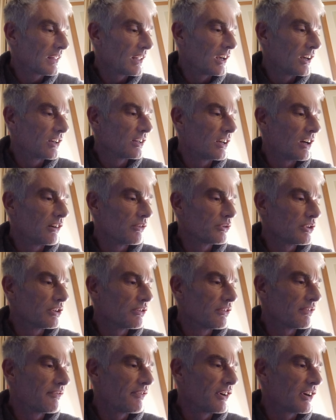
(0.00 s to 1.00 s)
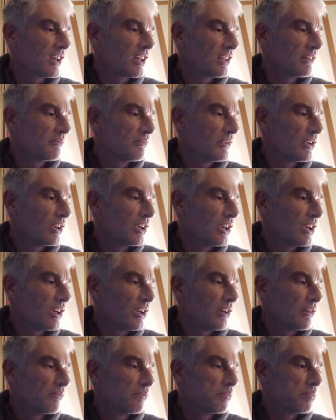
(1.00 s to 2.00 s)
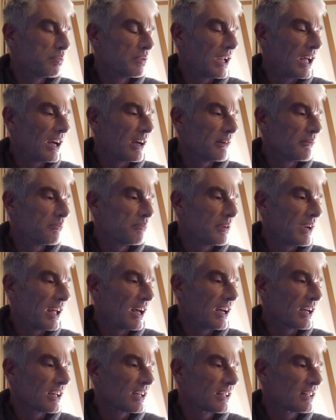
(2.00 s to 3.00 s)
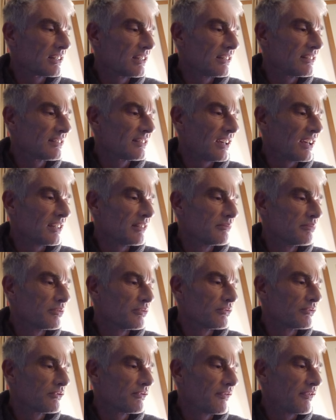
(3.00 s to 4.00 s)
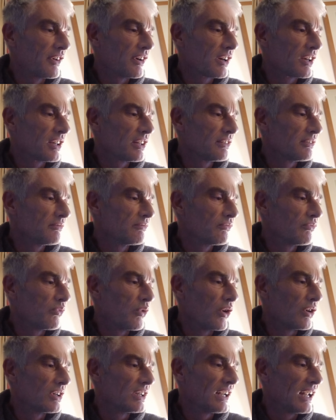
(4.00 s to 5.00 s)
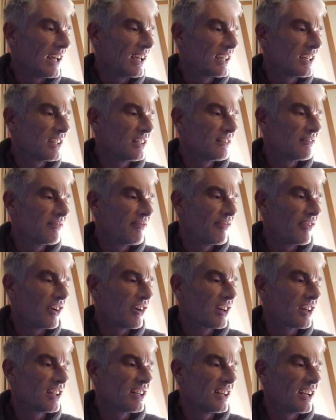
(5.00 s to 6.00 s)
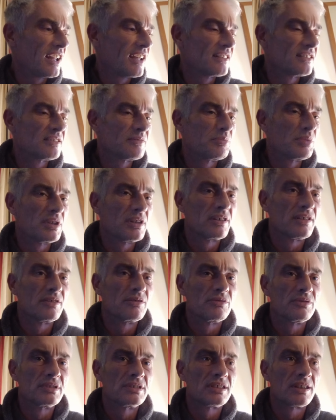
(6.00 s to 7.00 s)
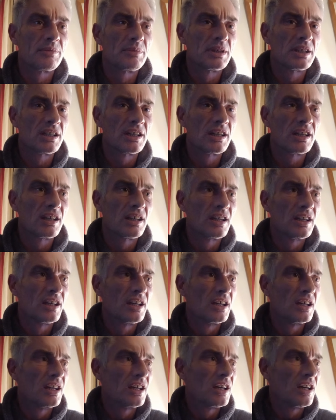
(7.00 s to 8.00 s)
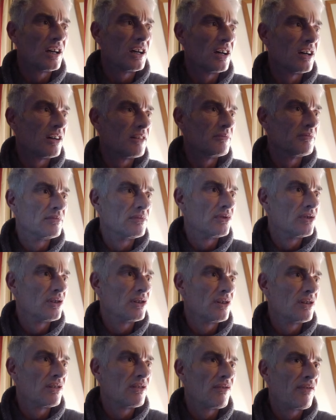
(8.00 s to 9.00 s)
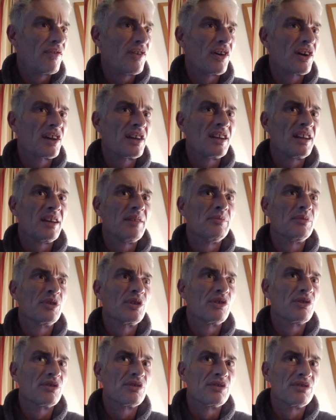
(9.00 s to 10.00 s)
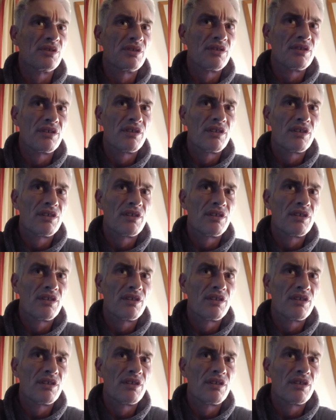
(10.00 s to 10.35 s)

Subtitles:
oh, you're a fucking black, disabled, fucking one-legged, fucking lesbian or something, fucking immigrant.